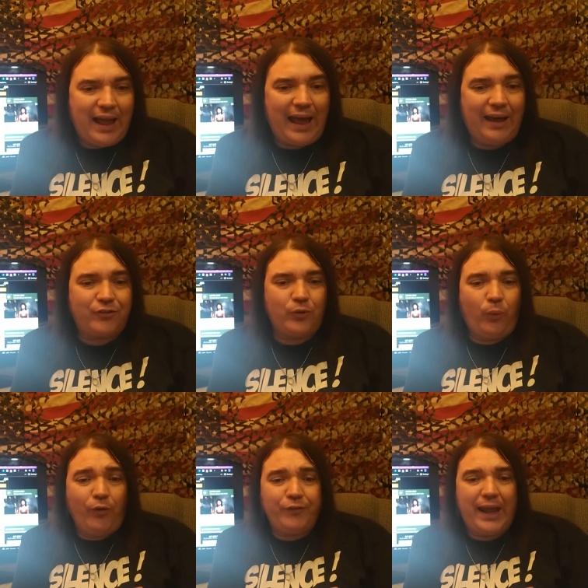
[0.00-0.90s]
asked
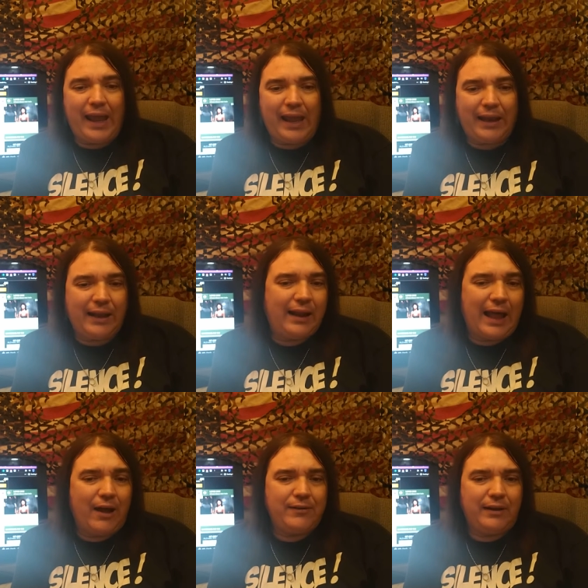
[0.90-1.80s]
Wolfgang in a
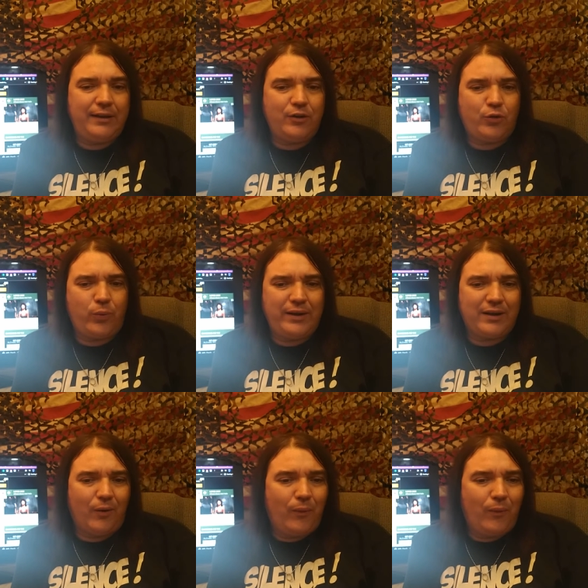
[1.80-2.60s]
now deleted tweet,